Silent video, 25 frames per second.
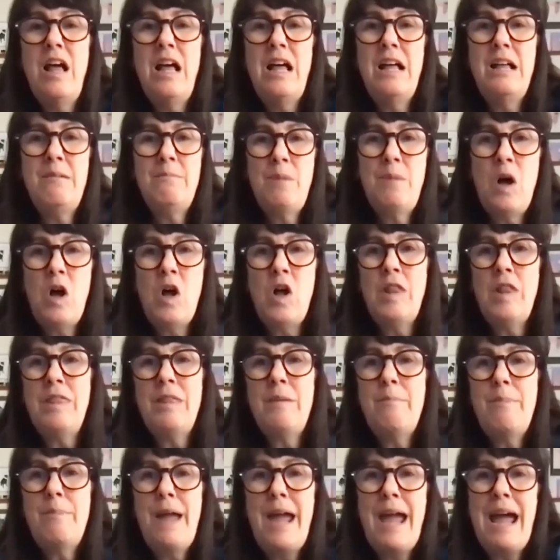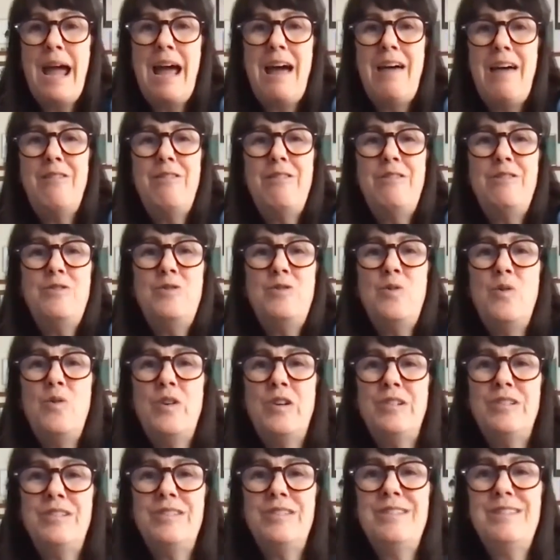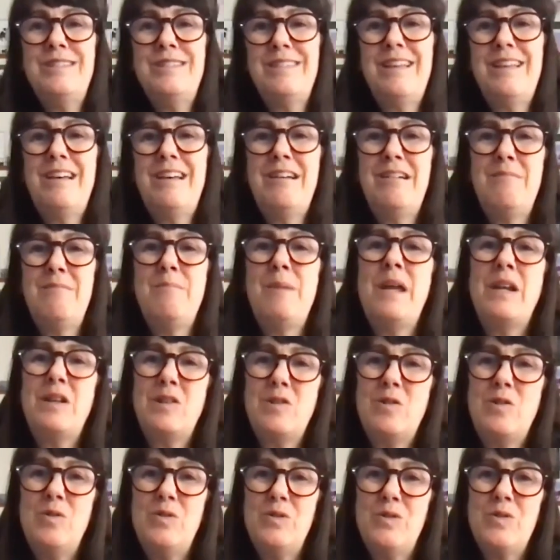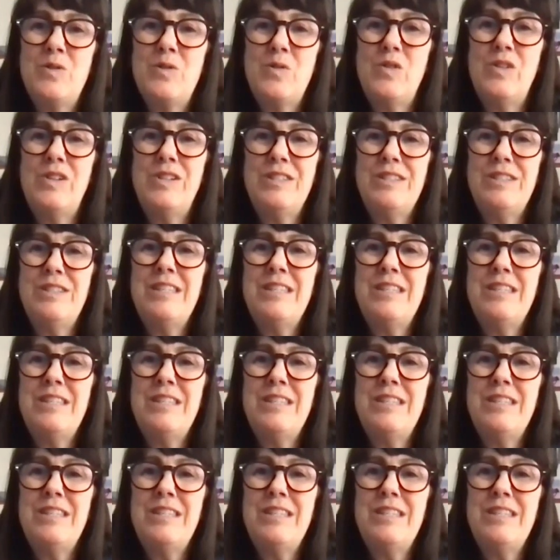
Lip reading: on the path towards medical school.